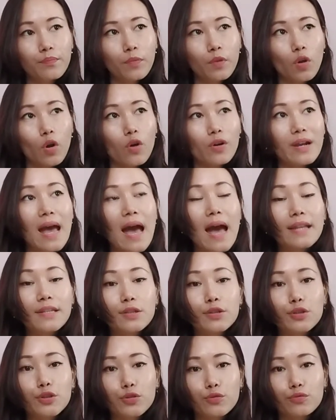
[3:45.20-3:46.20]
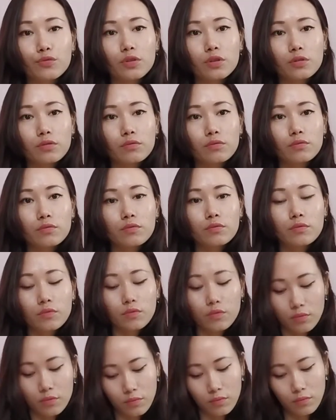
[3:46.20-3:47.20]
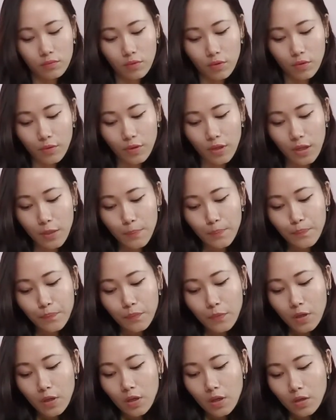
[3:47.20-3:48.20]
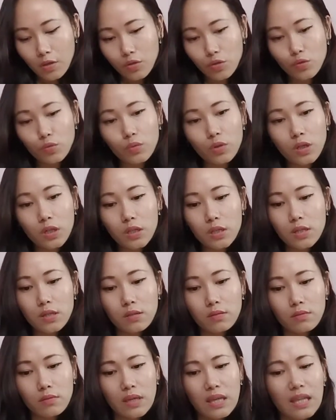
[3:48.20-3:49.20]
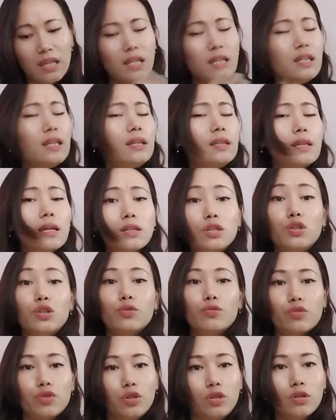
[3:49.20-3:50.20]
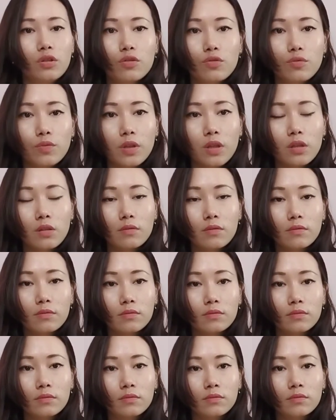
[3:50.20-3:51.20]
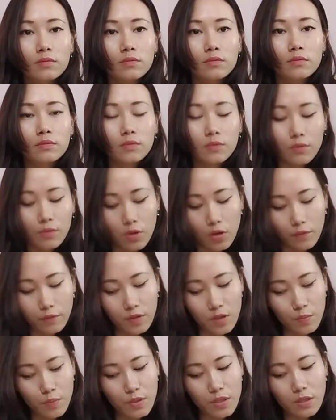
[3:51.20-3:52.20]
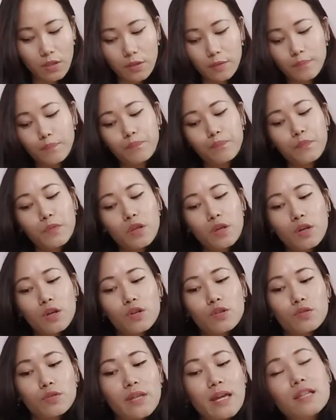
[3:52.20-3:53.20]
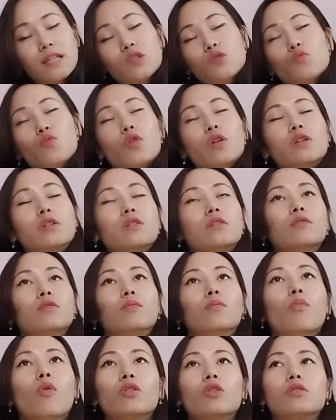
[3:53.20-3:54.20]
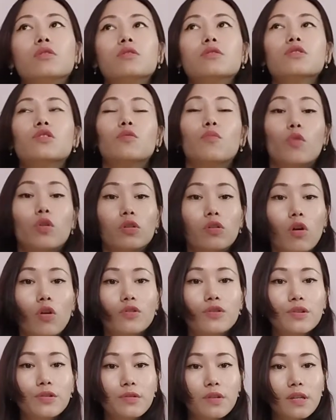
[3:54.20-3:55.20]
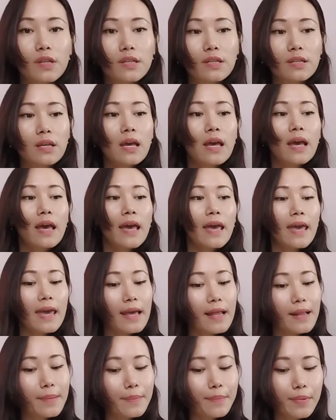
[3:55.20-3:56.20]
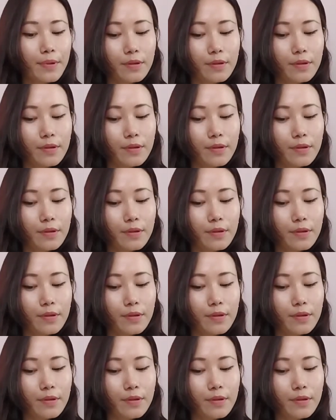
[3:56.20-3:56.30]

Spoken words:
or attitude, okay, towards anything that he or she is doing, okay, of the speaker. So that is what modals or modal auxiliaries help